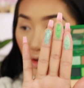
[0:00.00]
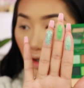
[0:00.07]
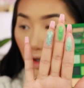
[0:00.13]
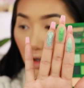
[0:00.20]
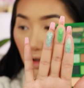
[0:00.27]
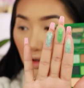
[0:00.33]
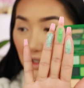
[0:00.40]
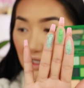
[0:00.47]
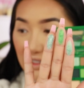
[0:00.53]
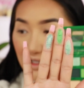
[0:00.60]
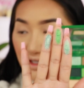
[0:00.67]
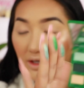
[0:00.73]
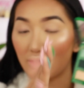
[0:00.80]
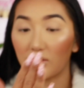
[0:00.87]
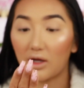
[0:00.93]
Oh, that's
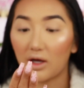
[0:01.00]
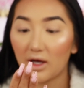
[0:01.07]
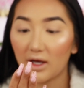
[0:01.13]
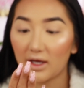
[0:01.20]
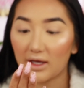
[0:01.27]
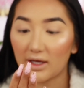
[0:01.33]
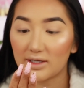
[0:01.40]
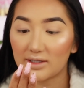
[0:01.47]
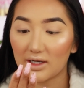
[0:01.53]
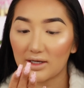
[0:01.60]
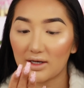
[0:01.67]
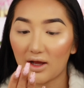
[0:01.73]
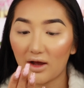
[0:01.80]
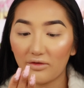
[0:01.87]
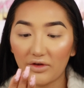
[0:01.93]
so nice. I
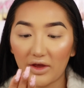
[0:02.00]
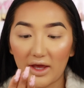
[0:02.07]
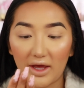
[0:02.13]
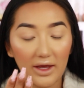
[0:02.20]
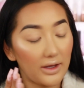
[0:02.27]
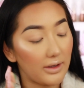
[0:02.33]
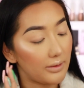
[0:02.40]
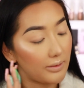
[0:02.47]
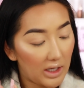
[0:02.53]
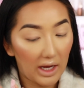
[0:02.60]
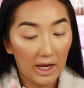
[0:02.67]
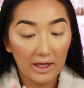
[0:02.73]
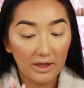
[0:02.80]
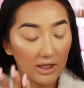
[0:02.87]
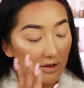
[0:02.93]
love it.
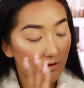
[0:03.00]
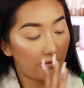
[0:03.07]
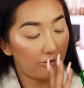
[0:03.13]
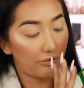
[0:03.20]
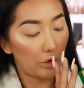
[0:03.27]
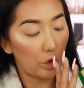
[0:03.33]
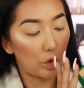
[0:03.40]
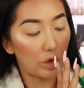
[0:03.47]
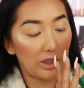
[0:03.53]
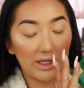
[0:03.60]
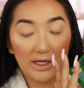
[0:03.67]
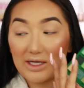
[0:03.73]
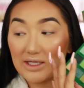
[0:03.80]
And then Foodie